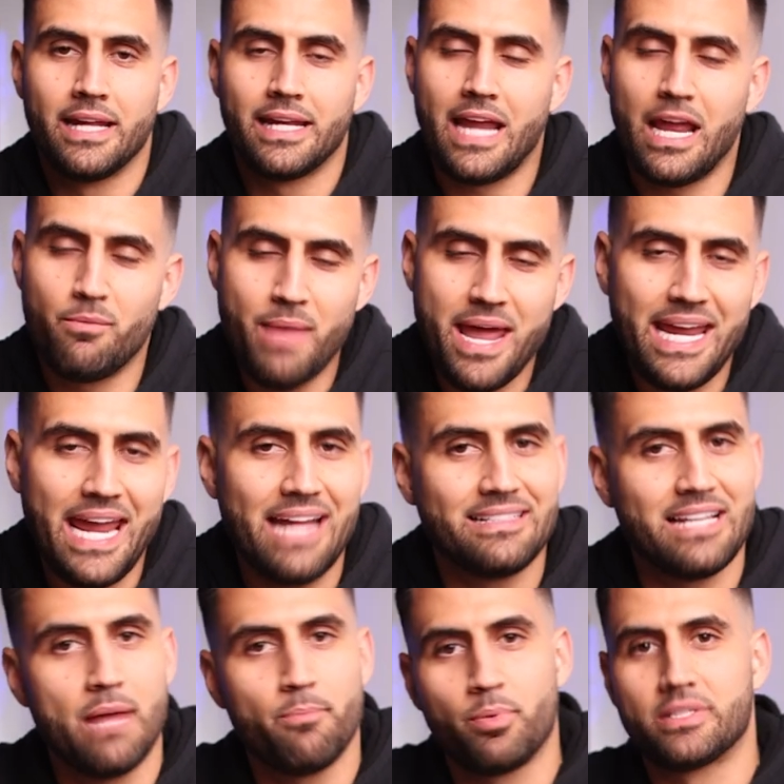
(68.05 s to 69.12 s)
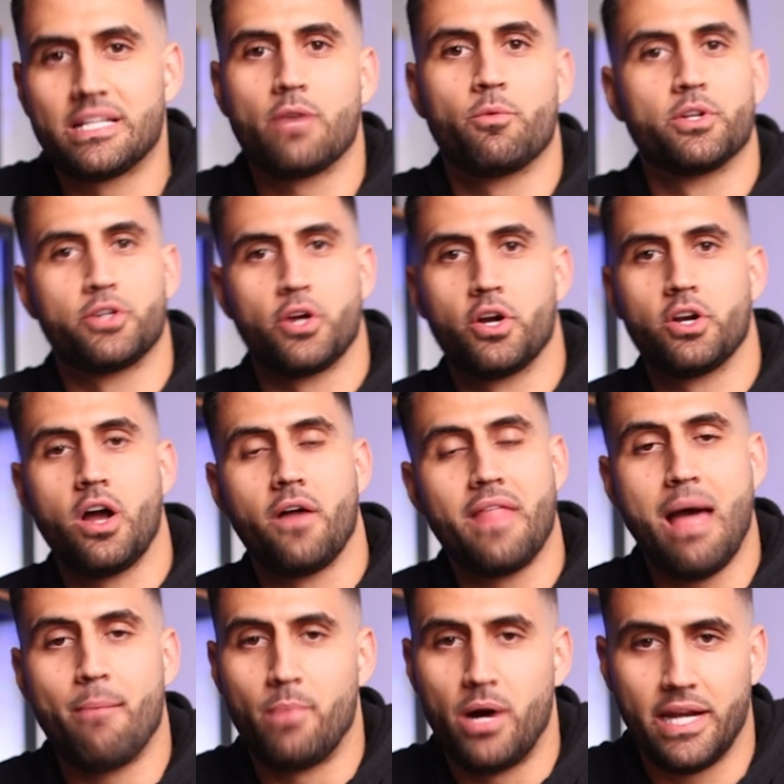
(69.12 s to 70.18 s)
can make a 10% return on
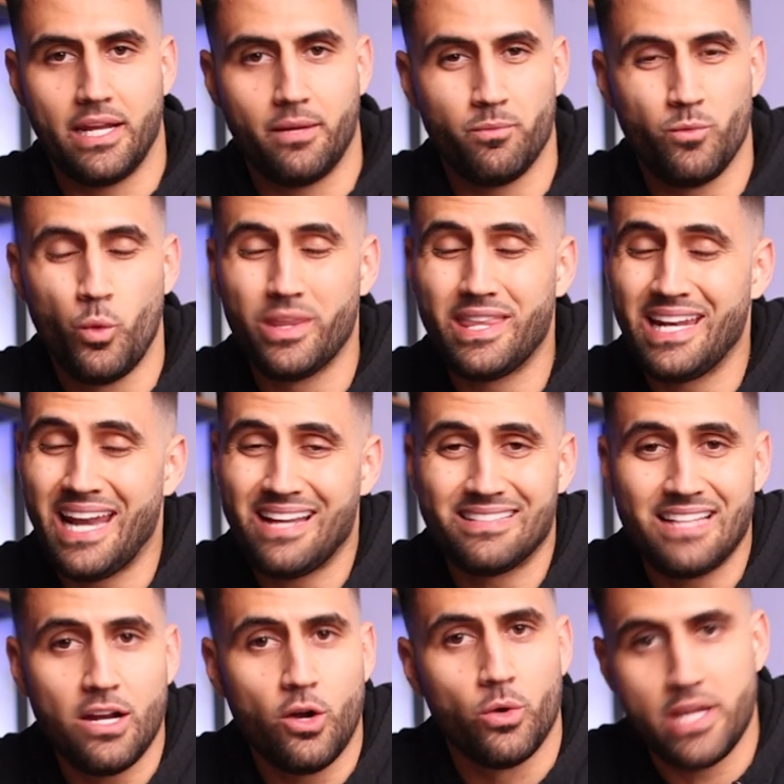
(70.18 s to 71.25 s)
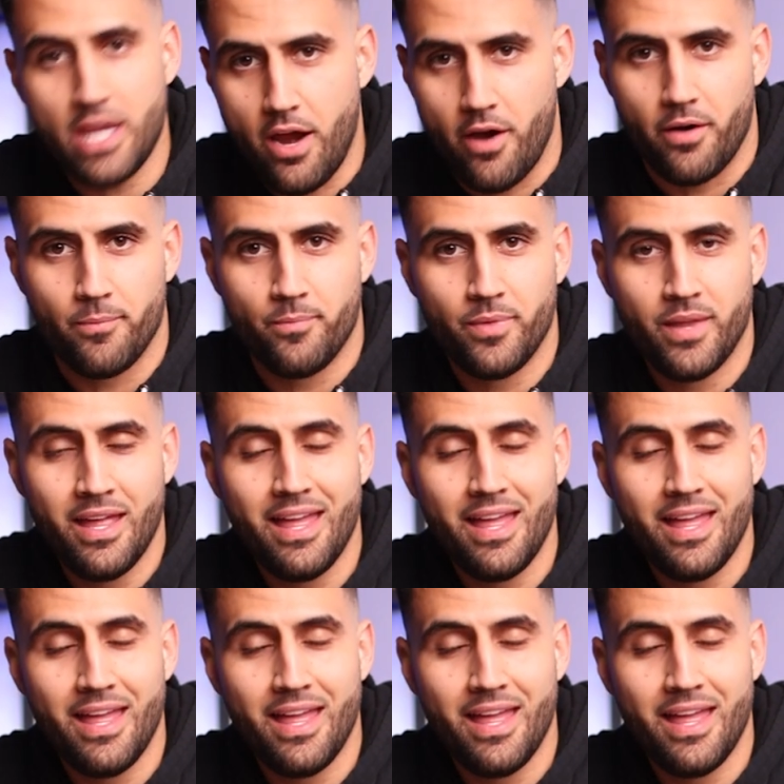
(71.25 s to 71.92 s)
that money within a single year.